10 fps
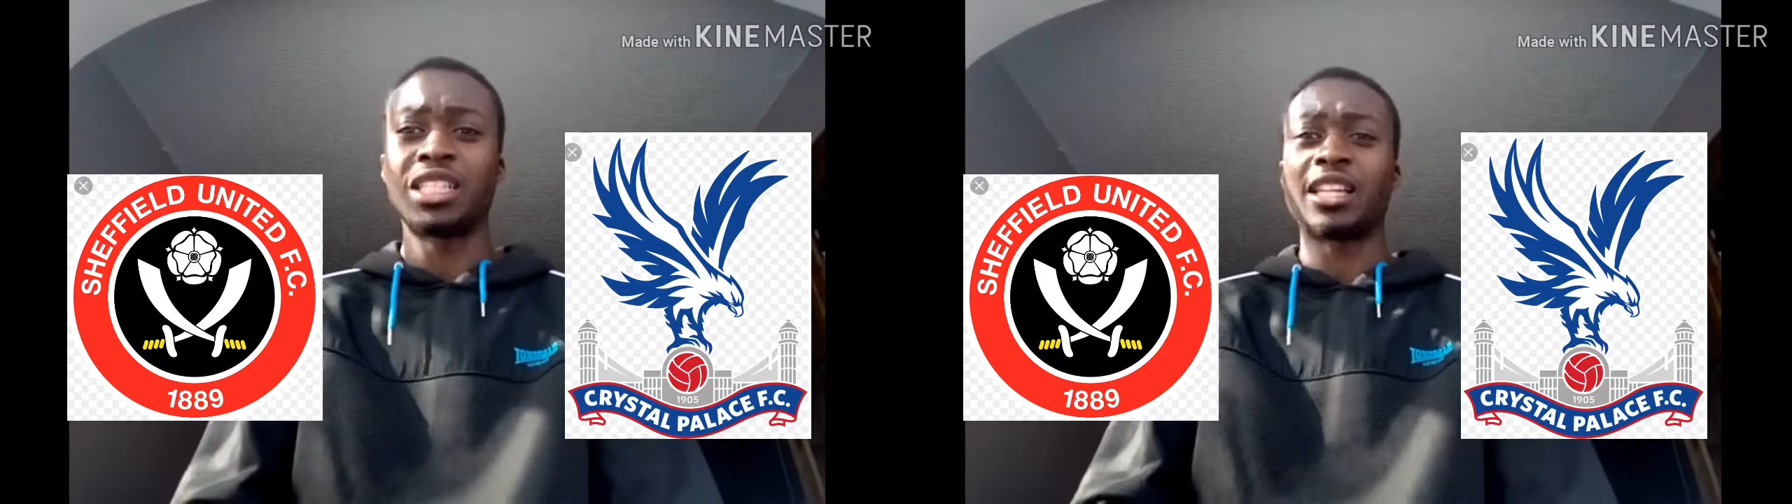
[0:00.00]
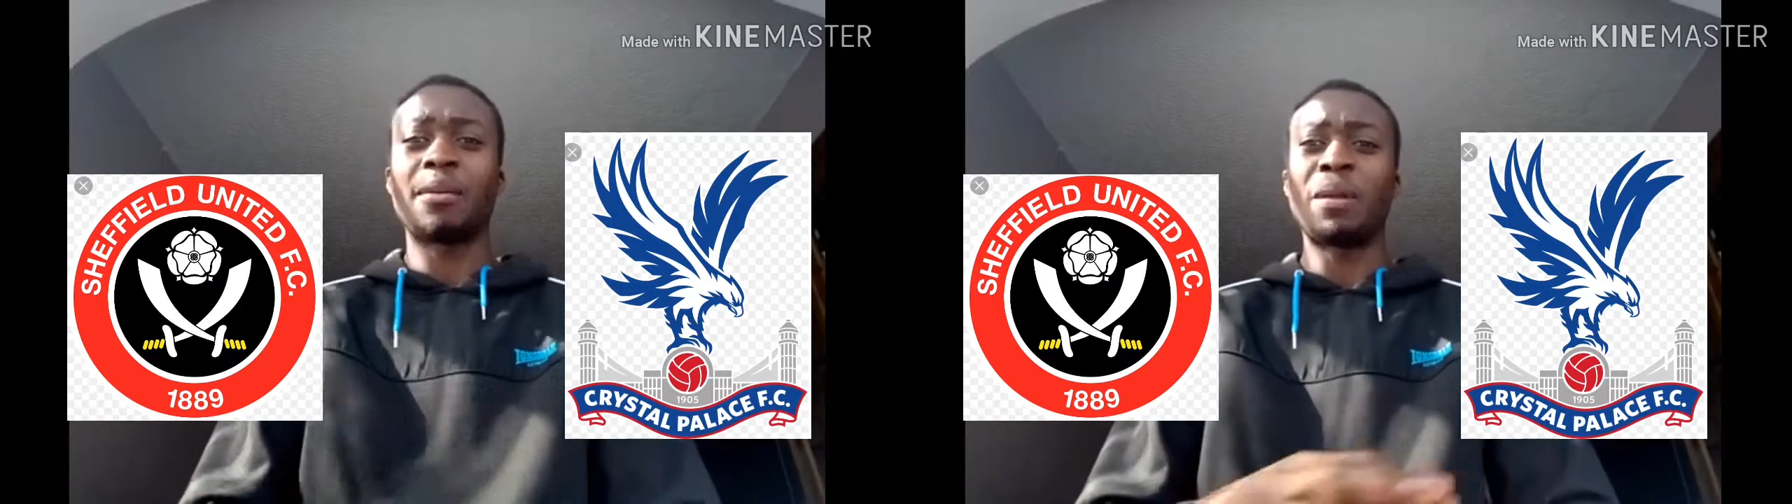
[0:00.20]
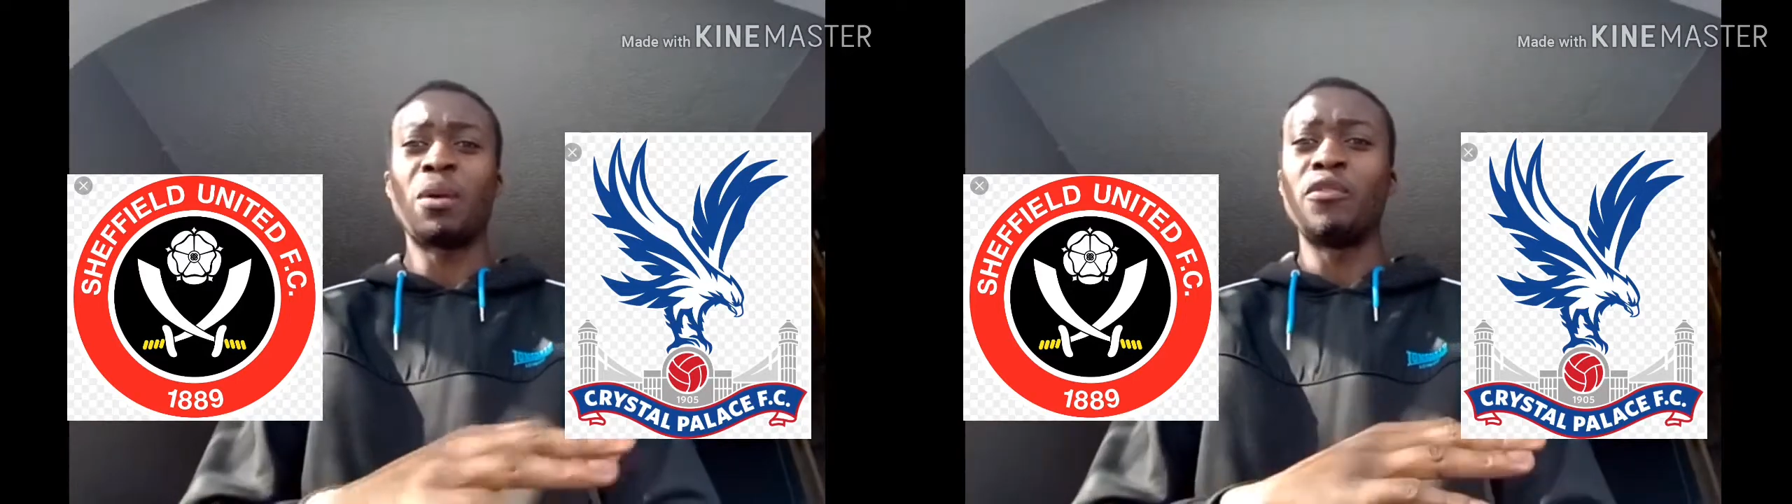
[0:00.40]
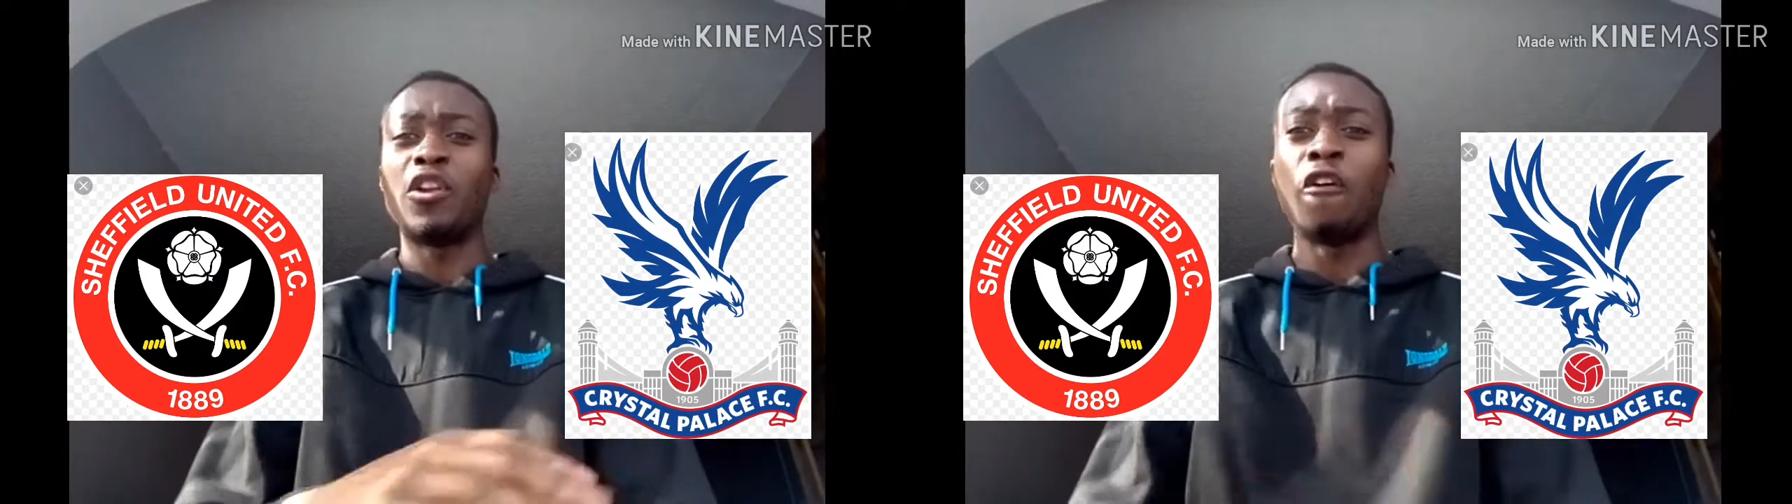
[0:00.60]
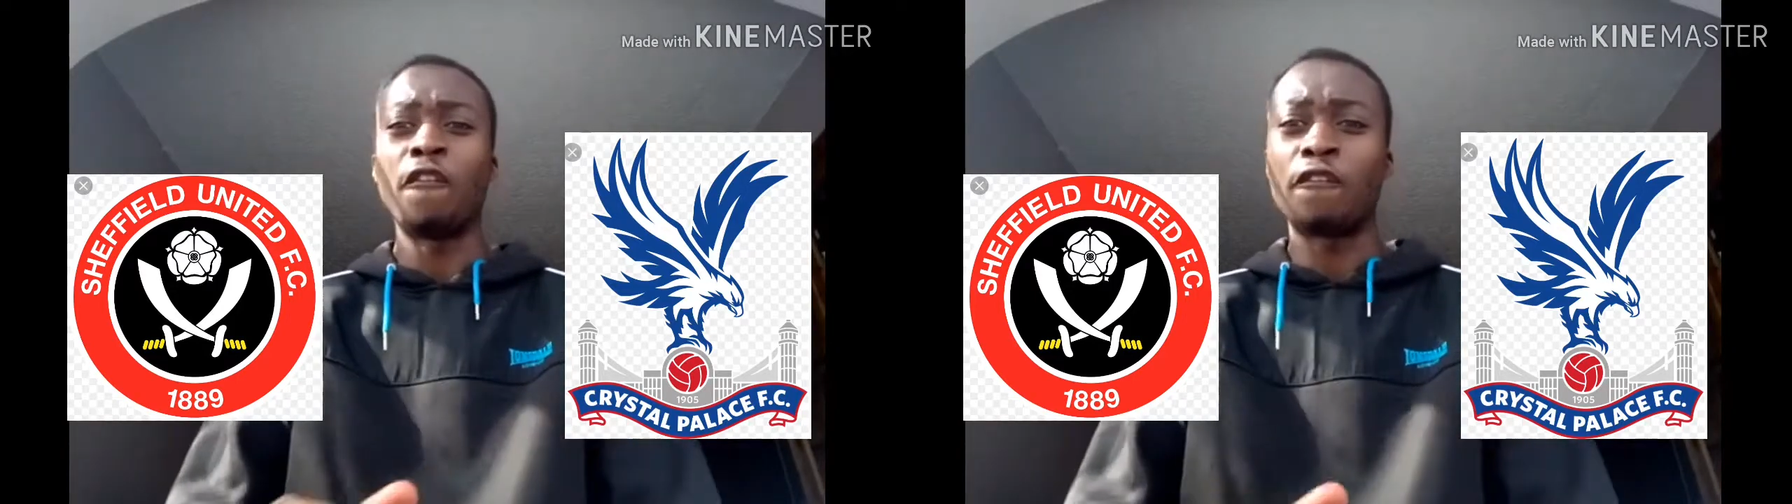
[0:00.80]
Like, they play with
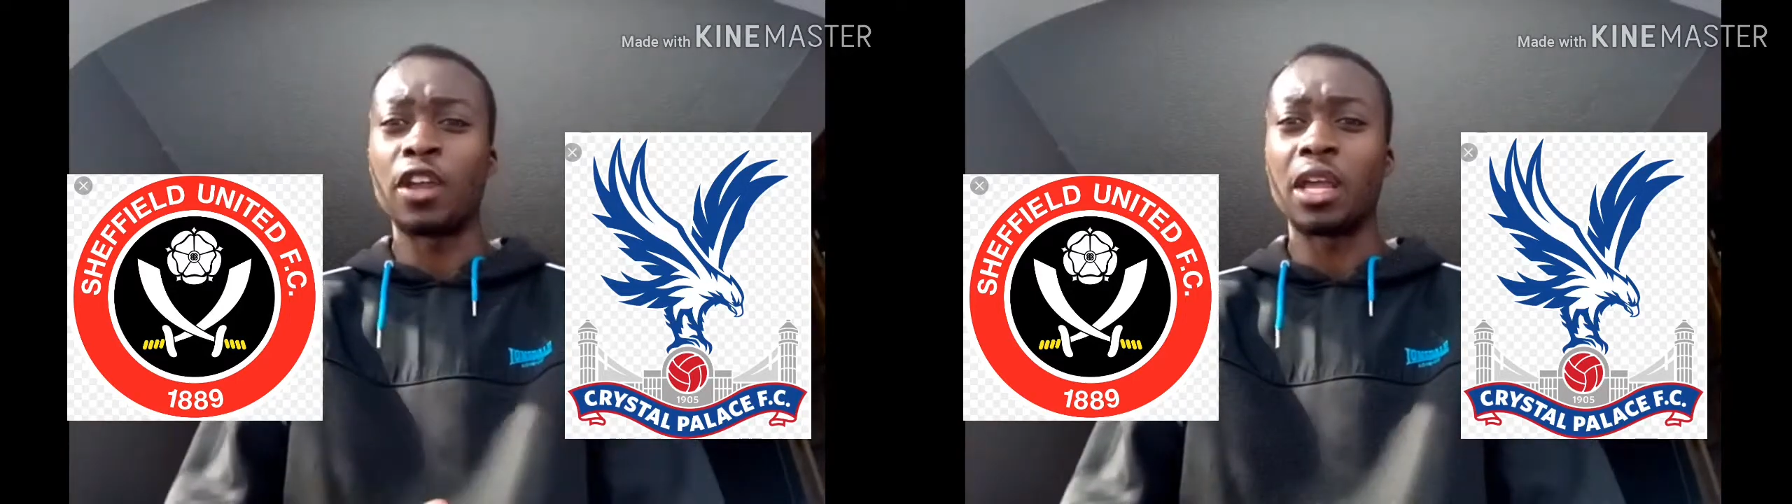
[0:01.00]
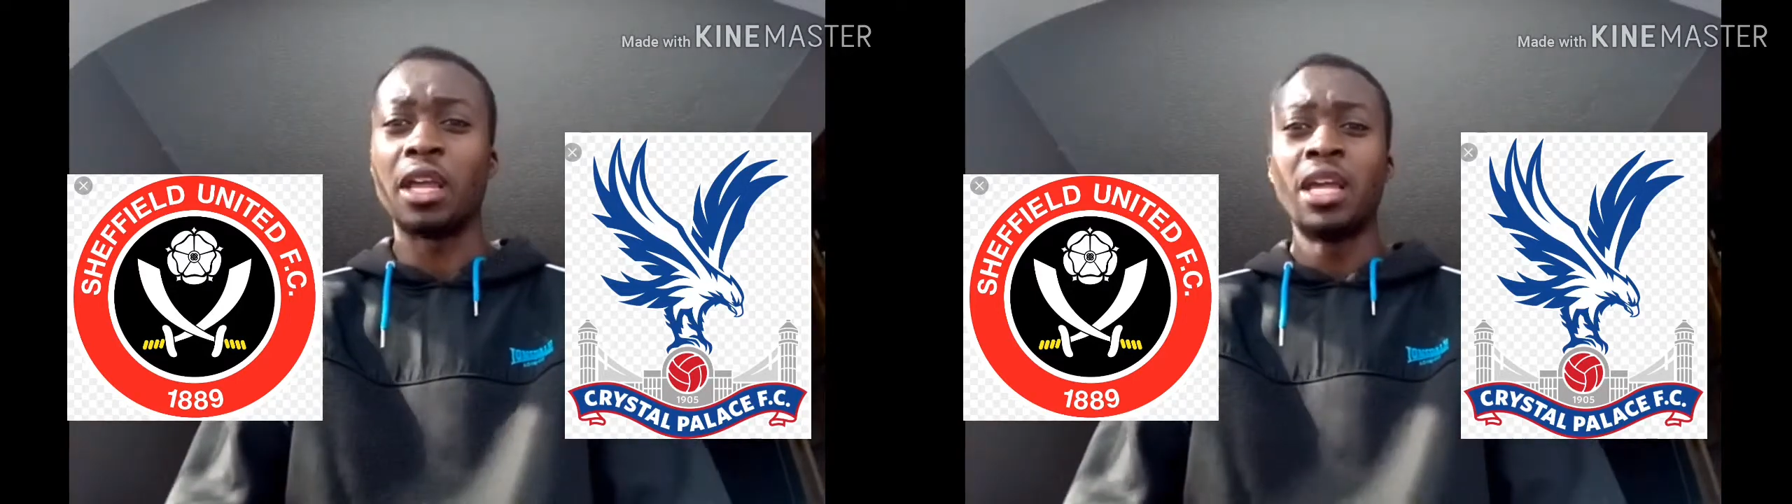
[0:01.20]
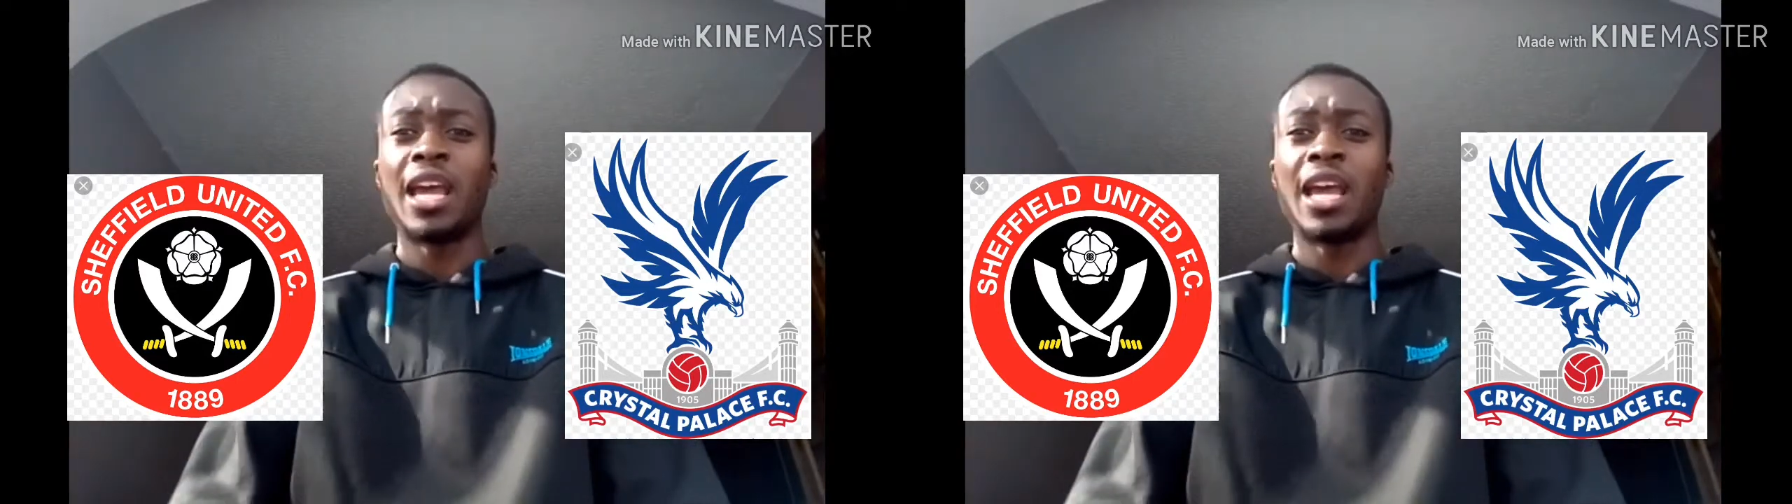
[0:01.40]
no fear,